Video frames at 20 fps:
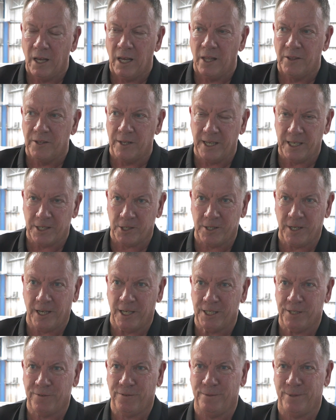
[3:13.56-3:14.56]
The next
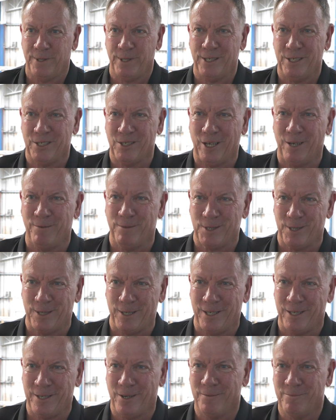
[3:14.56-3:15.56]
stage for me is
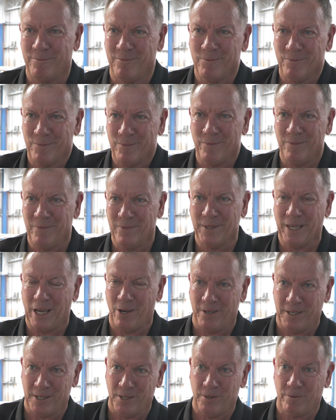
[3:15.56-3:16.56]
obviously I'm
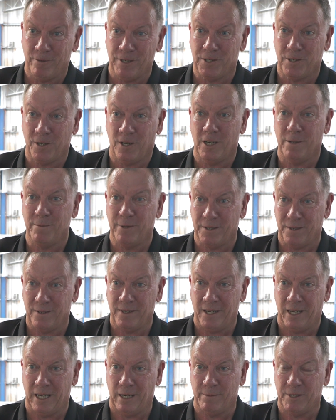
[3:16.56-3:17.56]
going into retirement
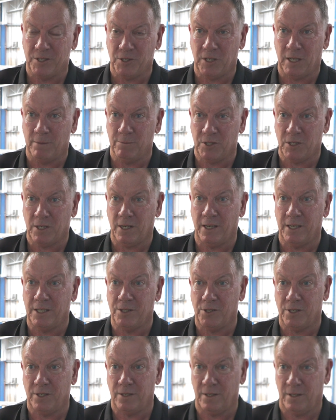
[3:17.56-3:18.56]
at some
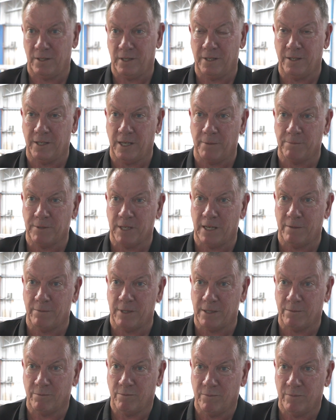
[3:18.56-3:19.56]
stage in the
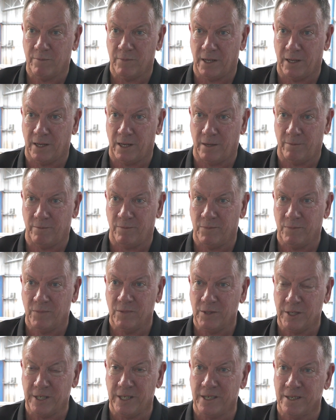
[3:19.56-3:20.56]
upcoming
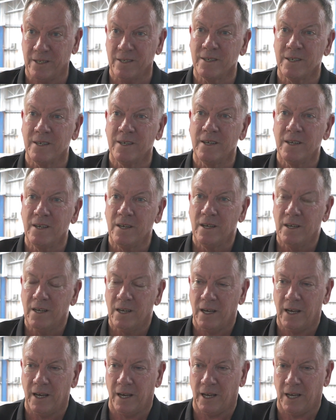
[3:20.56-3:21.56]
year.
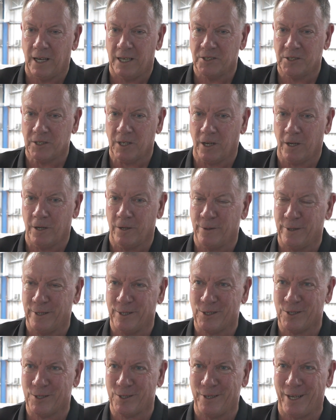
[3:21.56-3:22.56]
So
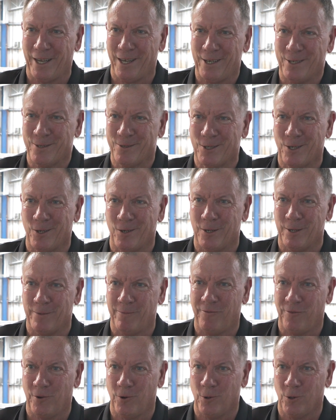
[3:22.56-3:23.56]
it's now time
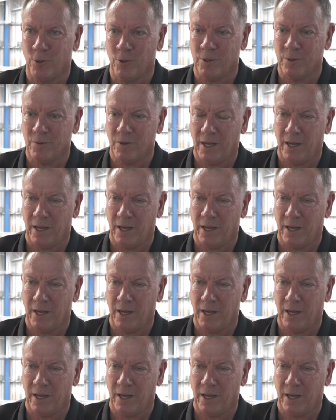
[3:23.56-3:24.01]
for,